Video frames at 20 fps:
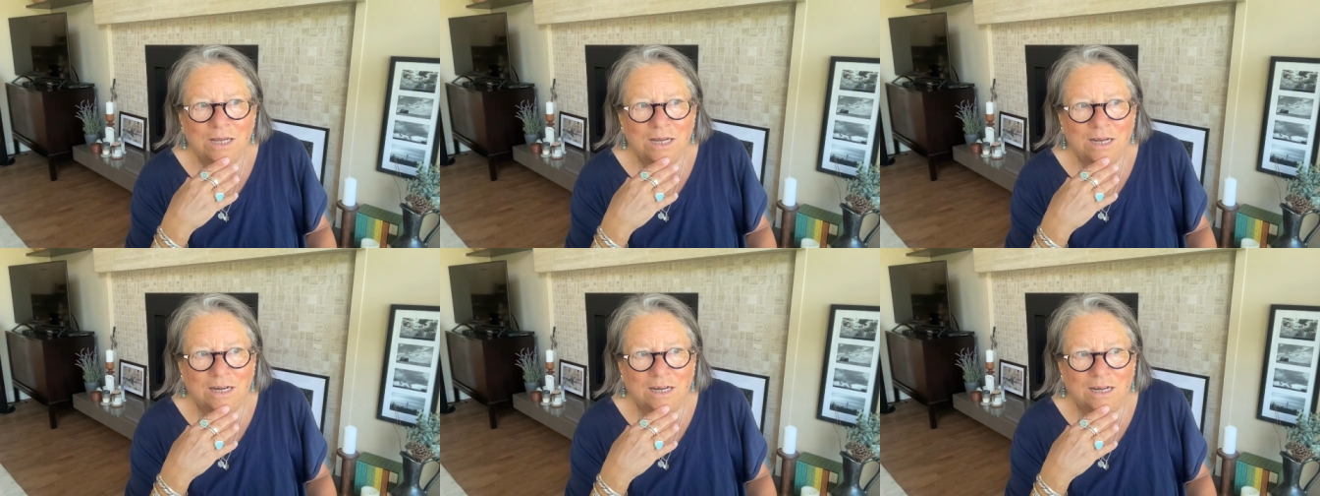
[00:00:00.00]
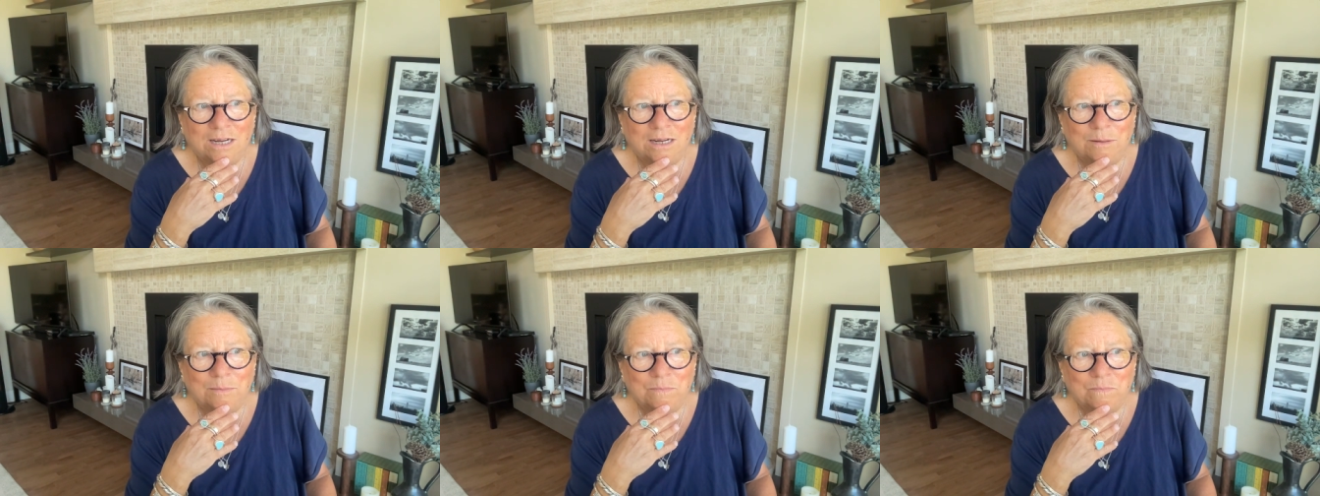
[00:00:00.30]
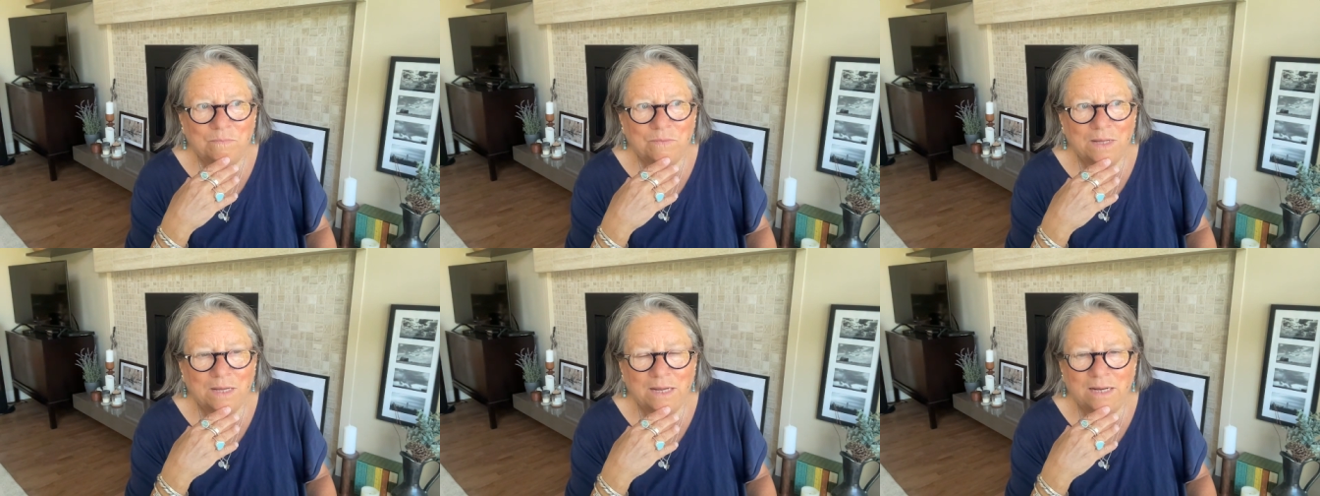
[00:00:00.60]

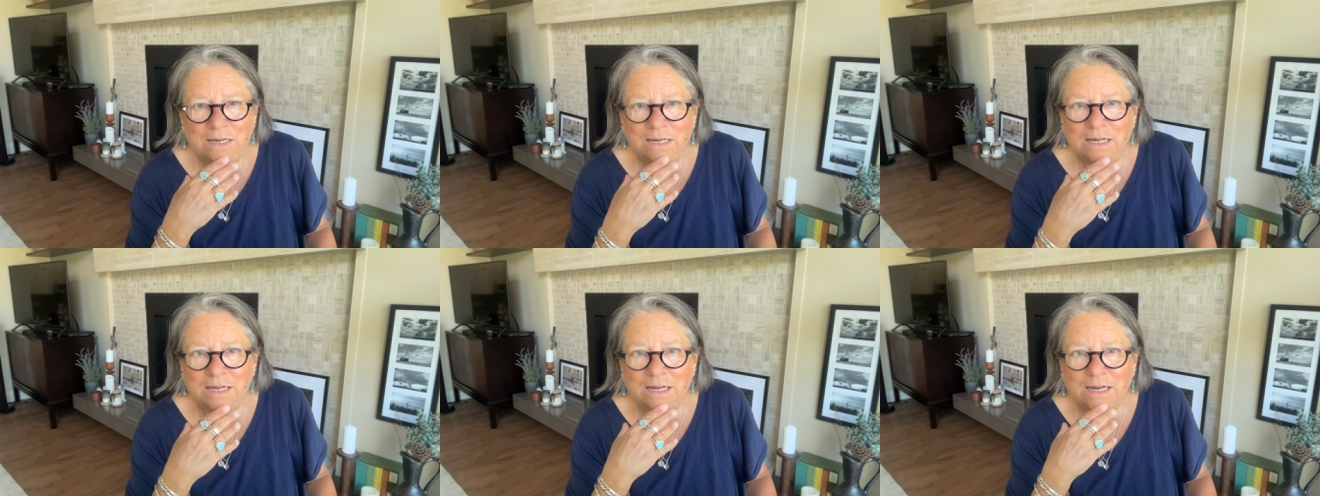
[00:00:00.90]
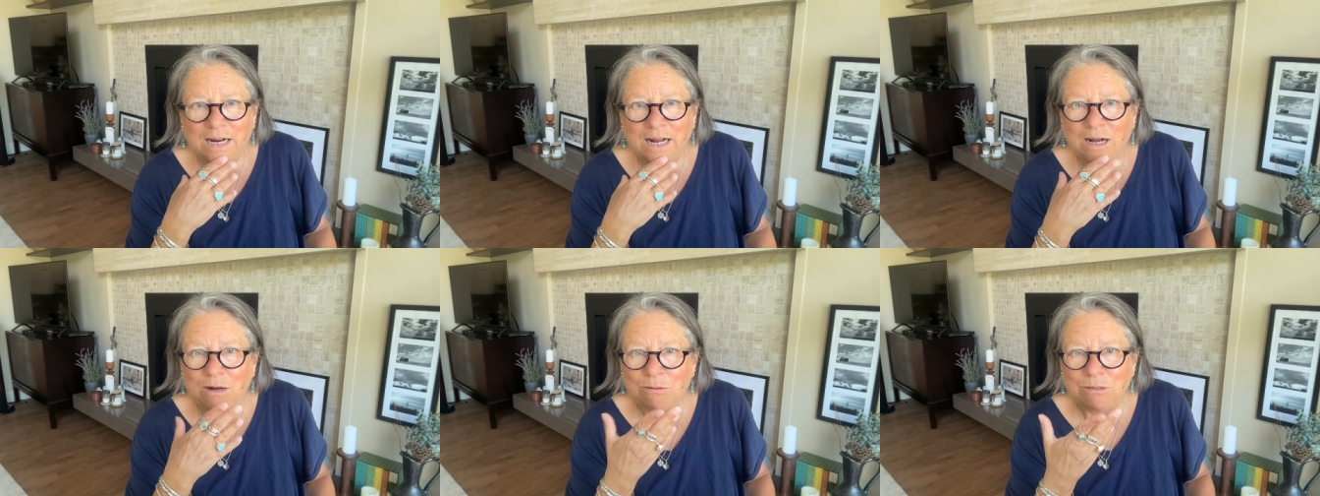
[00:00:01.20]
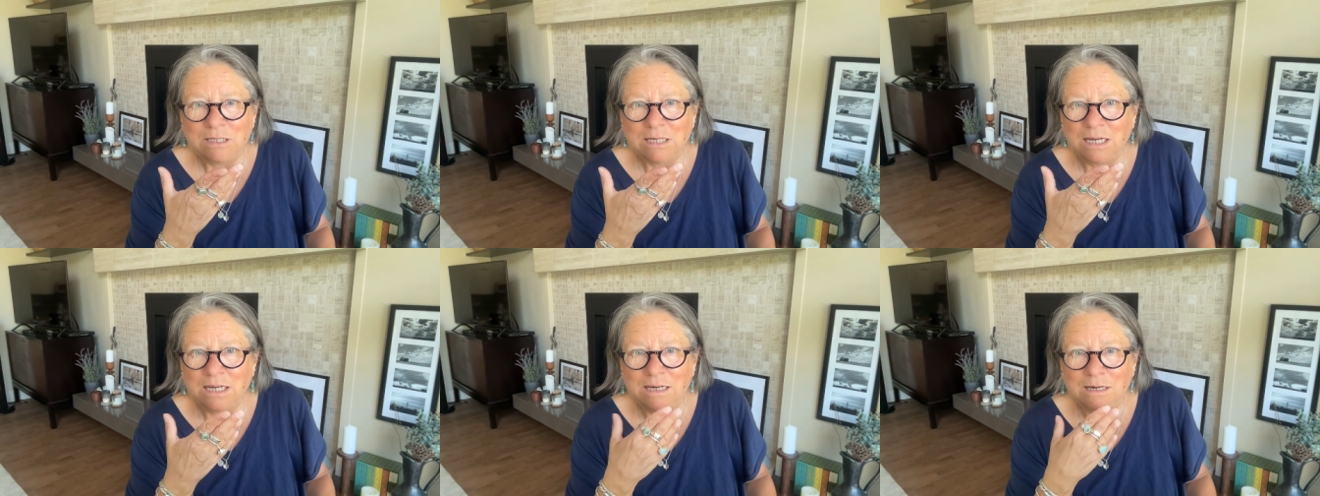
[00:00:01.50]
Um, and yet, how
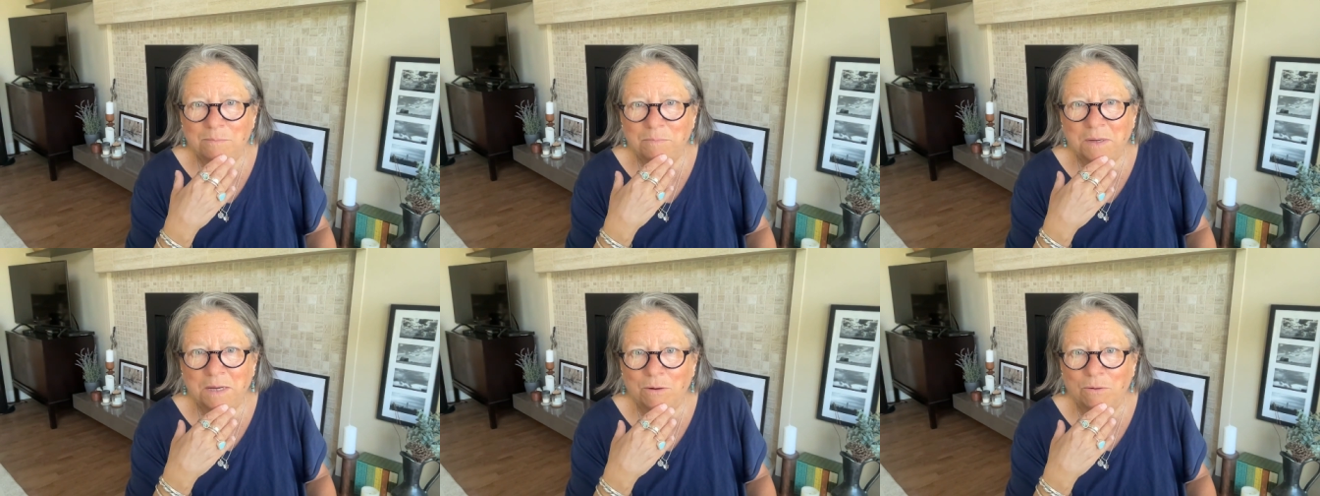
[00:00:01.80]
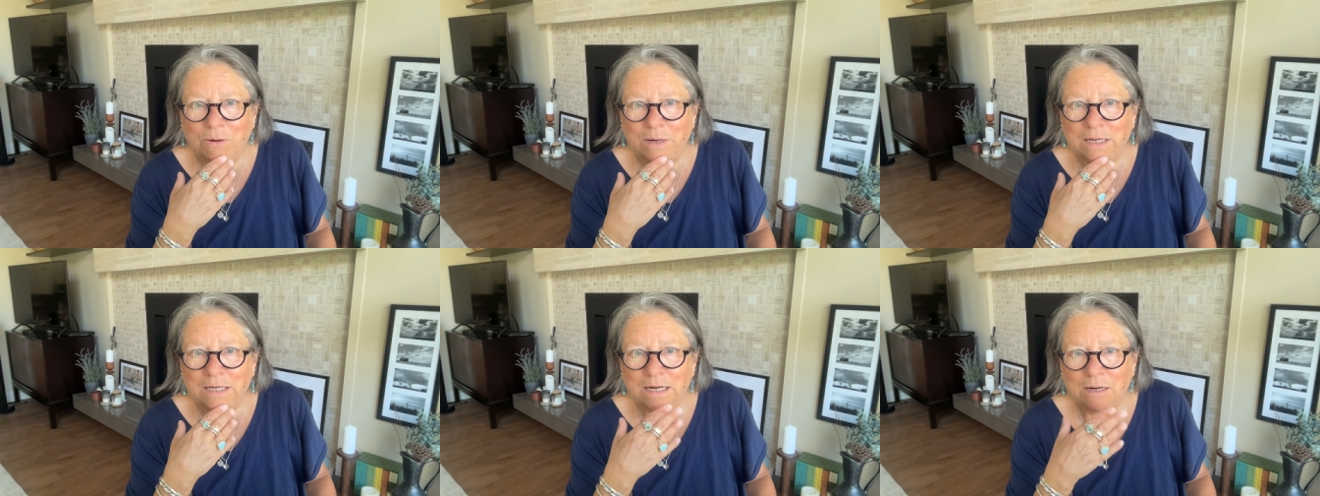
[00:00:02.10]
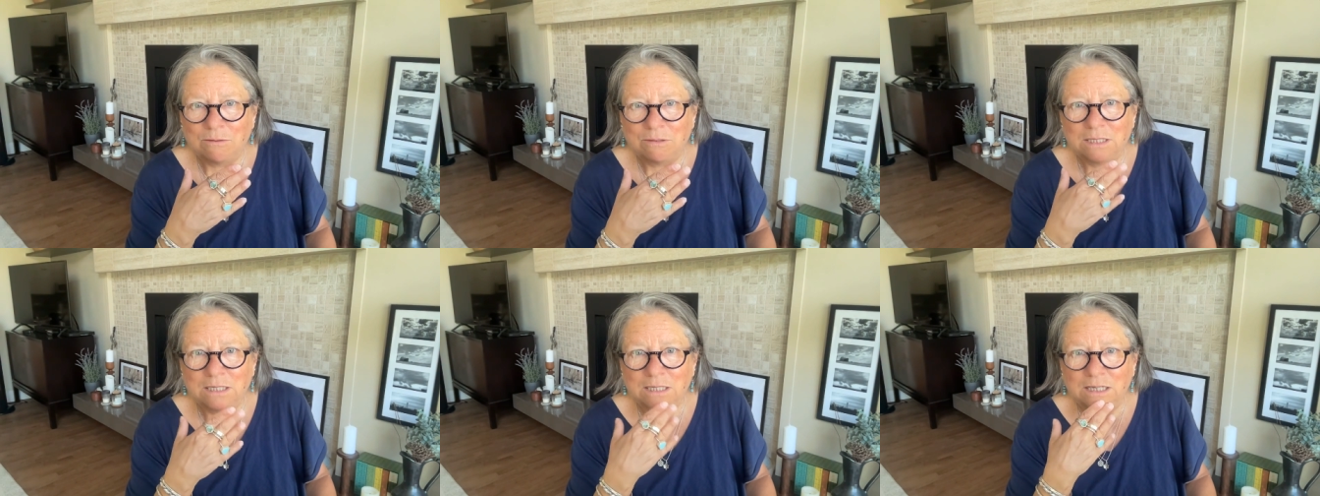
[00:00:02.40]
was I going to pay rent?
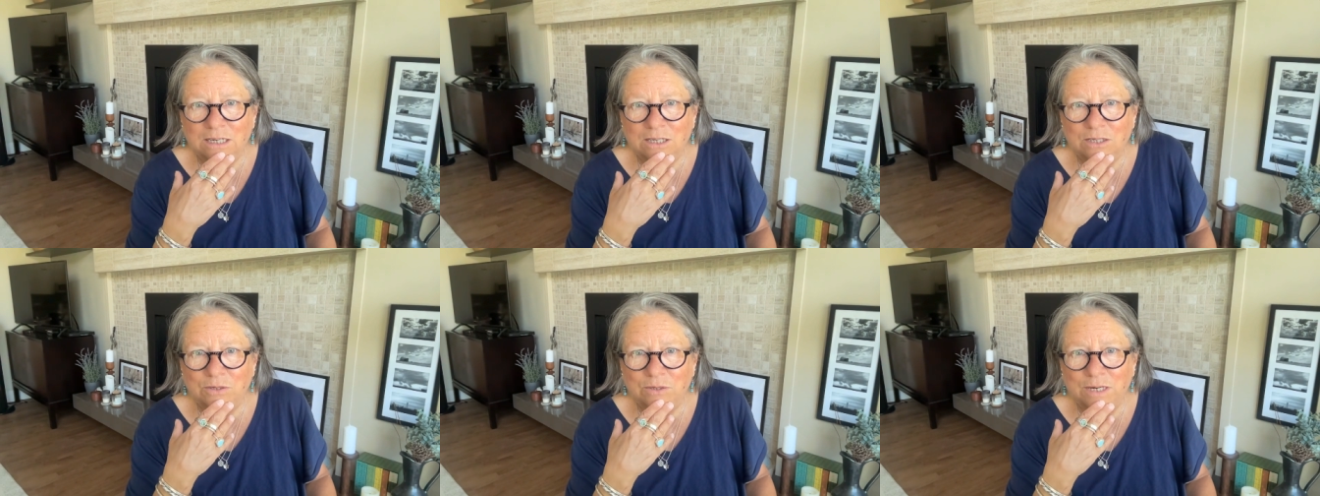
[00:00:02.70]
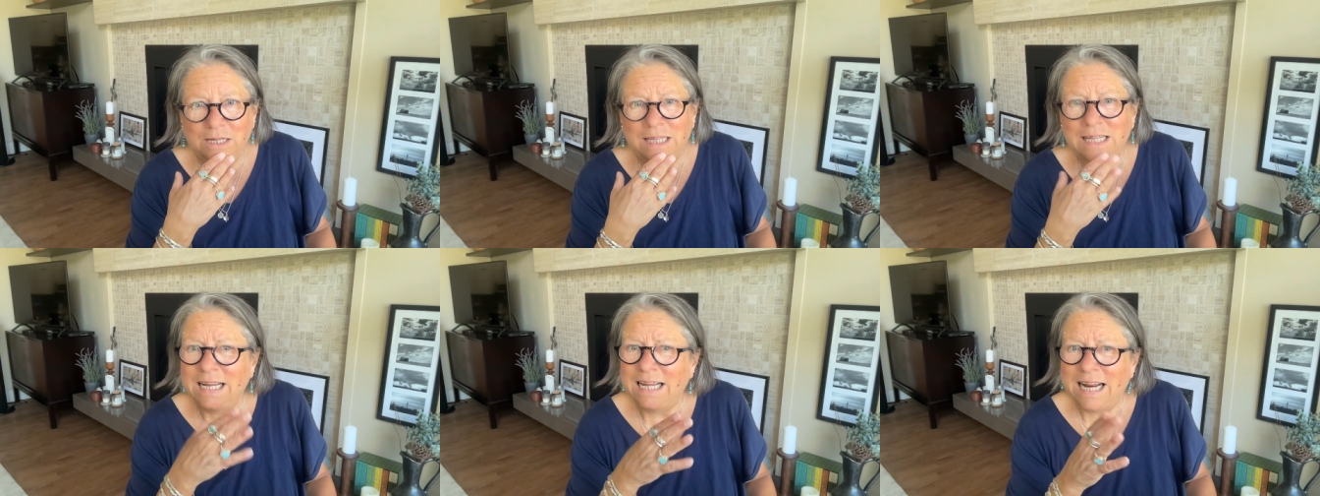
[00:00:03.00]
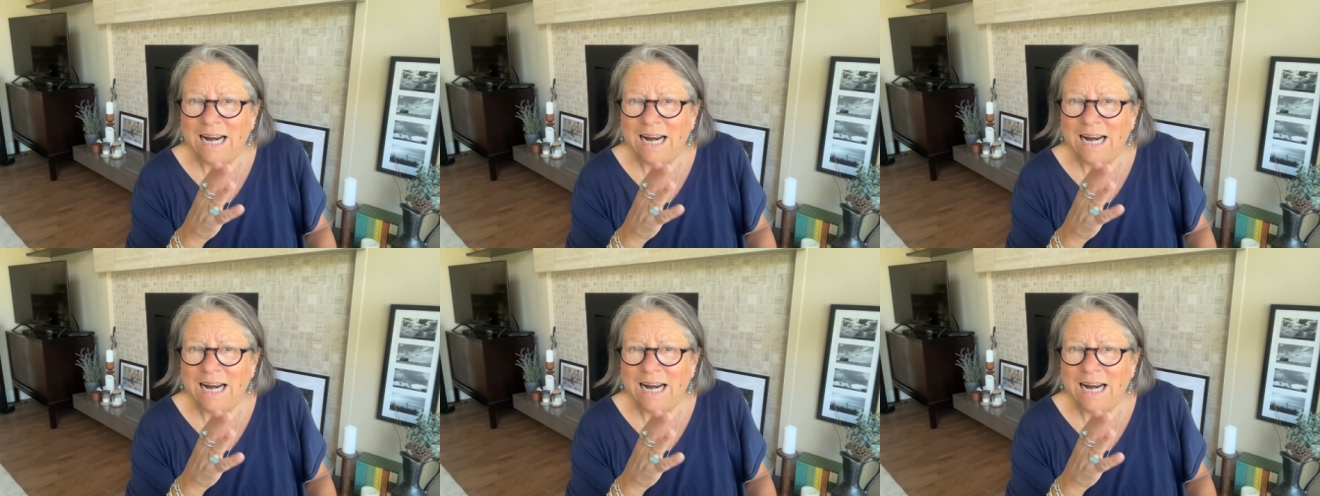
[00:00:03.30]
How was I going to do anything?